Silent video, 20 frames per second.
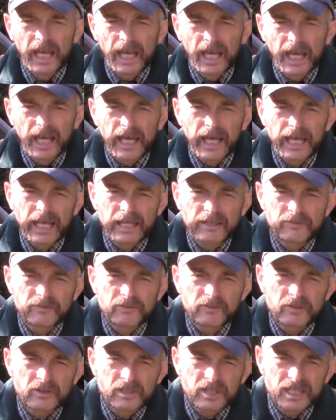And
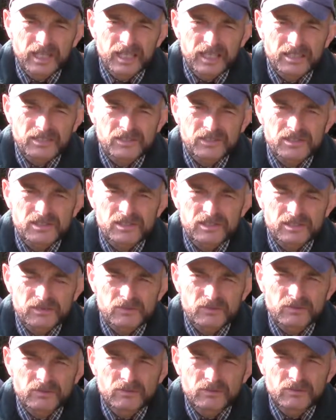for us,
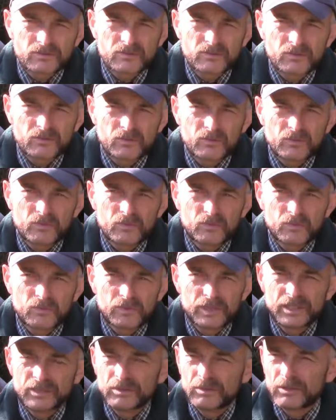
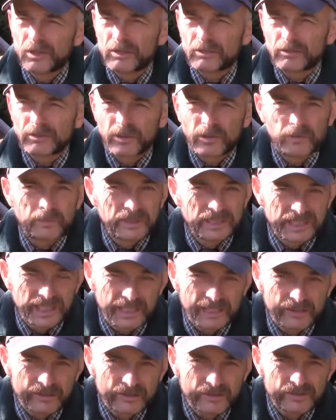we do not grow
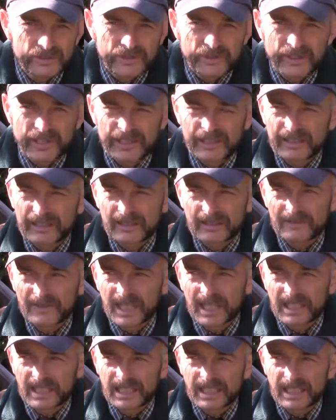potatoes or anything of that